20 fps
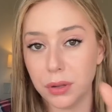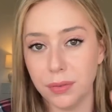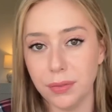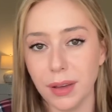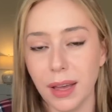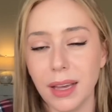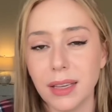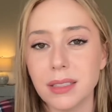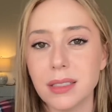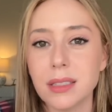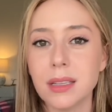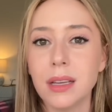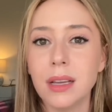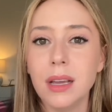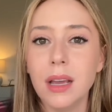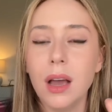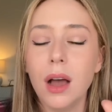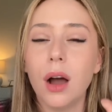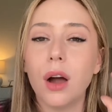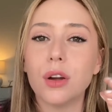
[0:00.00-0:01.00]
fast,
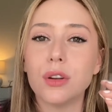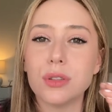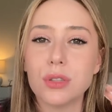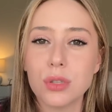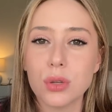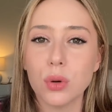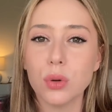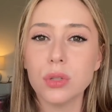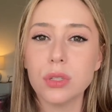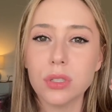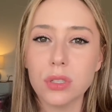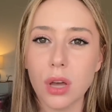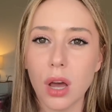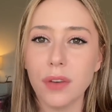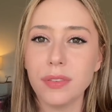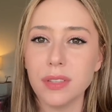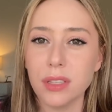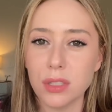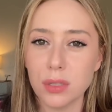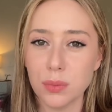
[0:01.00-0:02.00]
are so
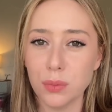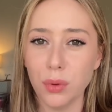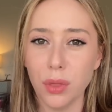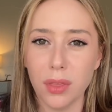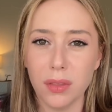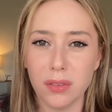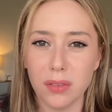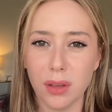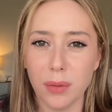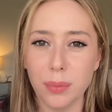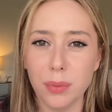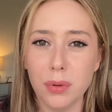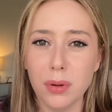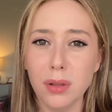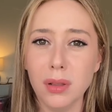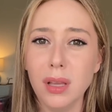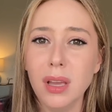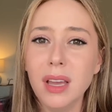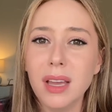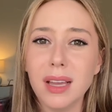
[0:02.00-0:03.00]
soft and smooth and
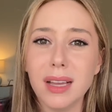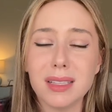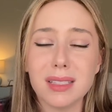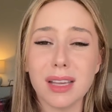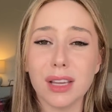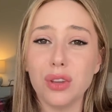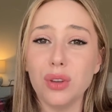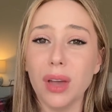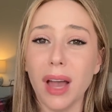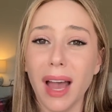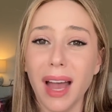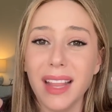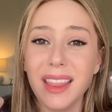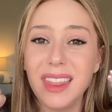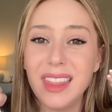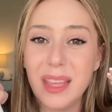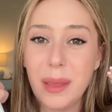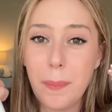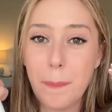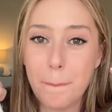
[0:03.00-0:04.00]
supple. It's like you had
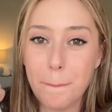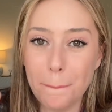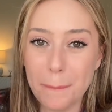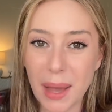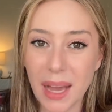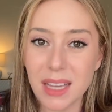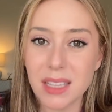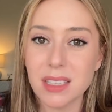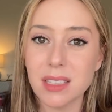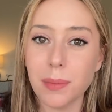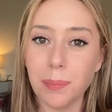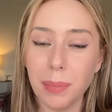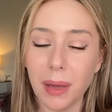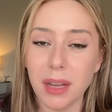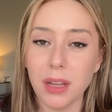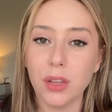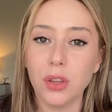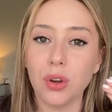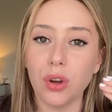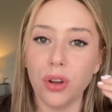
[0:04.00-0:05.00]
the best
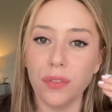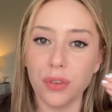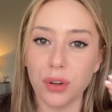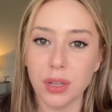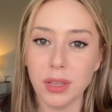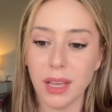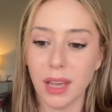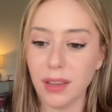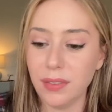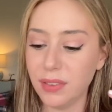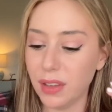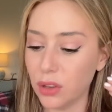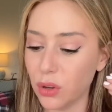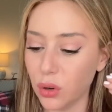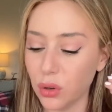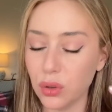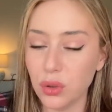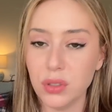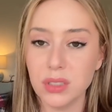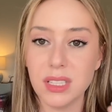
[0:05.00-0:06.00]
pedicure of your life and you're
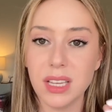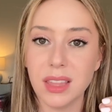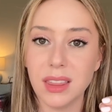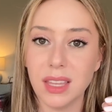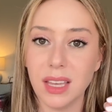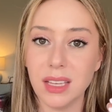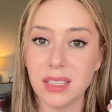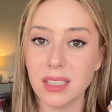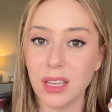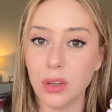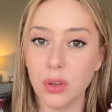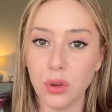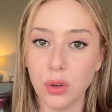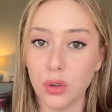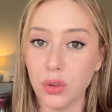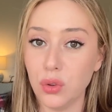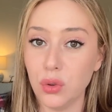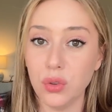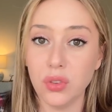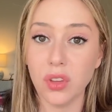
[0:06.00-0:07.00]
using things that you
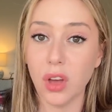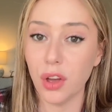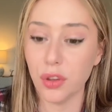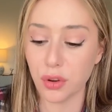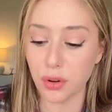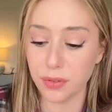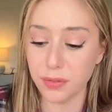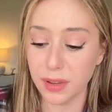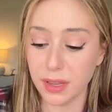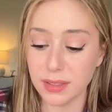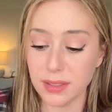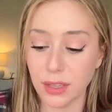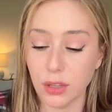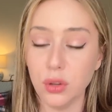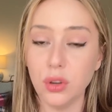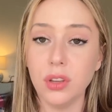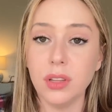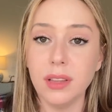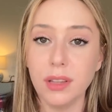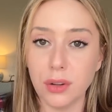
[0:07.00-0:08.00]
could use on your face. Like you
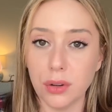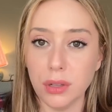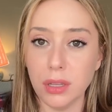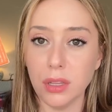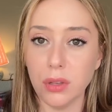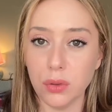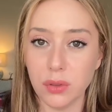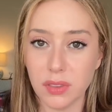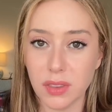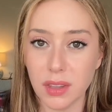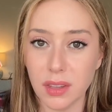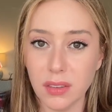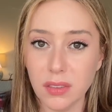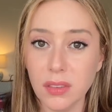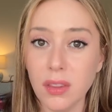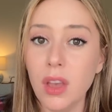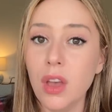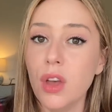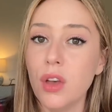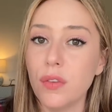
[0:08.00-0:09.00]
could literally use this
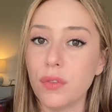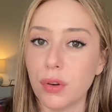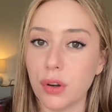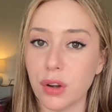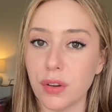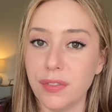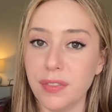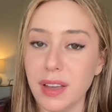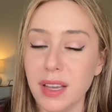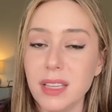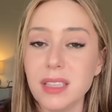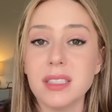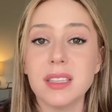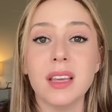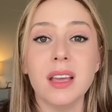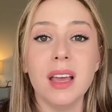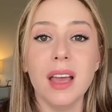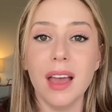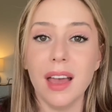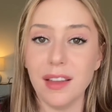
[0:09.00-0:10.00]
for your face
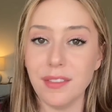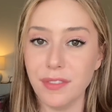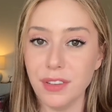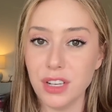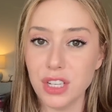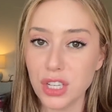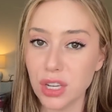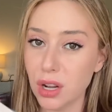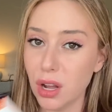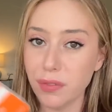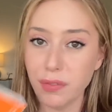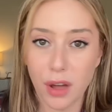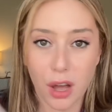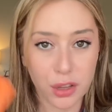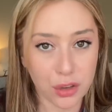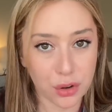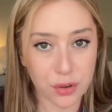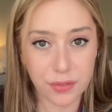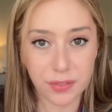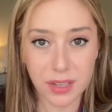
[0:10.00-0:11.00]
and finish it off on
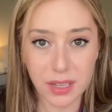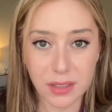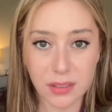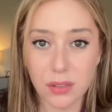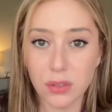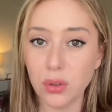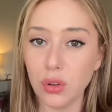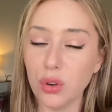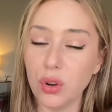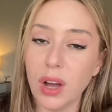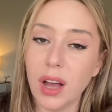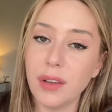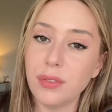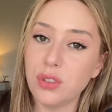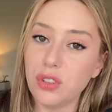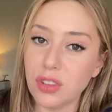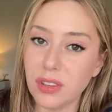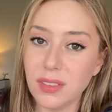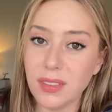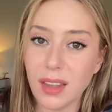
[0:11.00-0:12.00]
your feet. So you don't have to
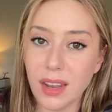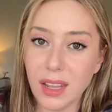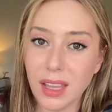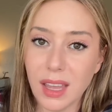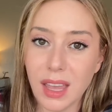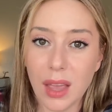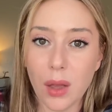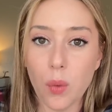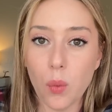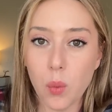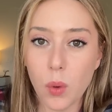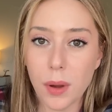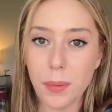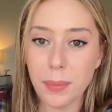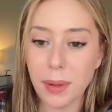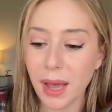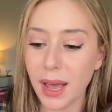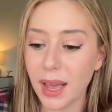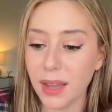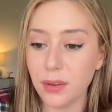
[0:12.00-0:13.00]
just dedicate one
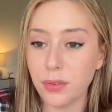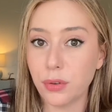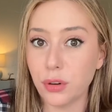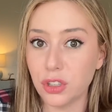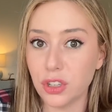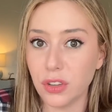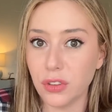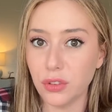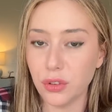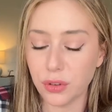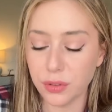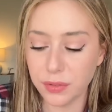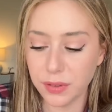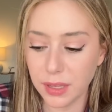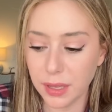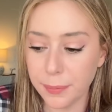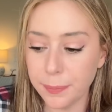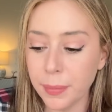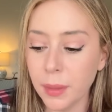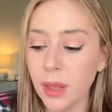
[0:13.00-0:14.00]
pad for just your
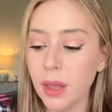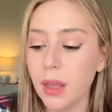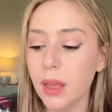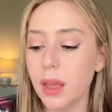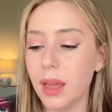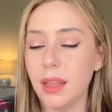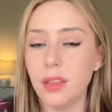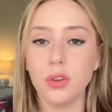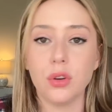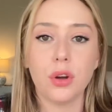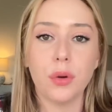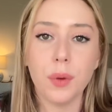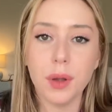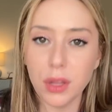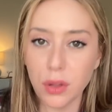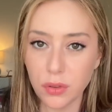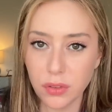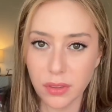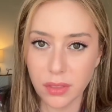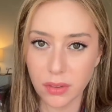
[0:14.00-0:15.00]
feet. And you're already
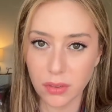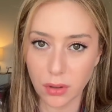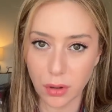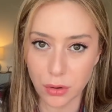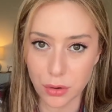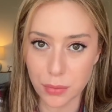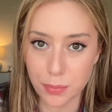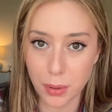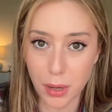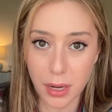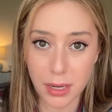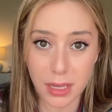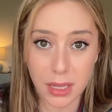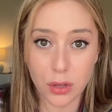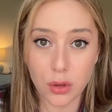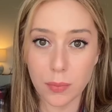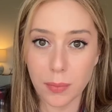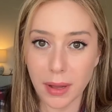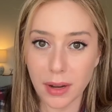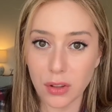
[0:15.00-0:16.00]
using this on your body.
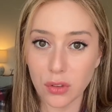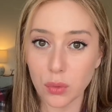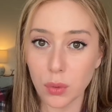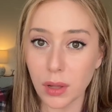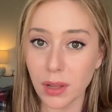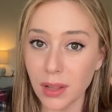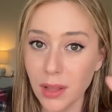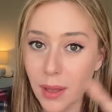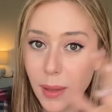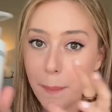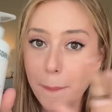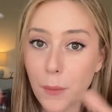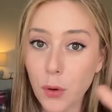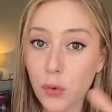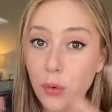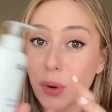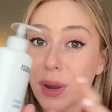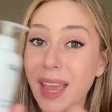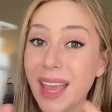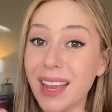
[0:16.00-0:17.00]
You might as well
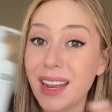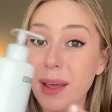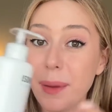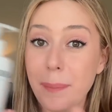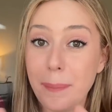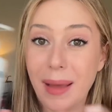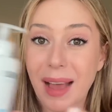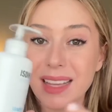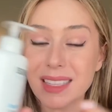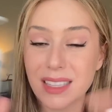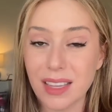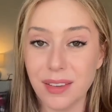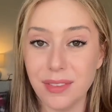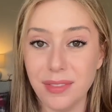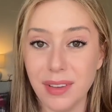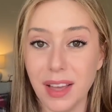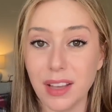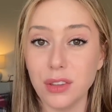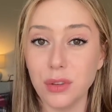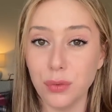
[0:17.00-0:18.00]
create a mask
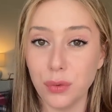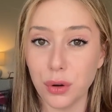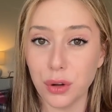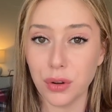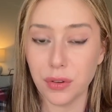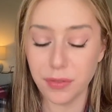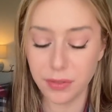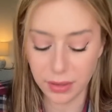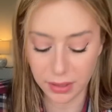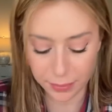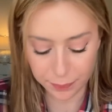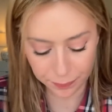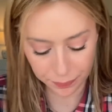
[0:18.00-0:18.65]
effect for your feet.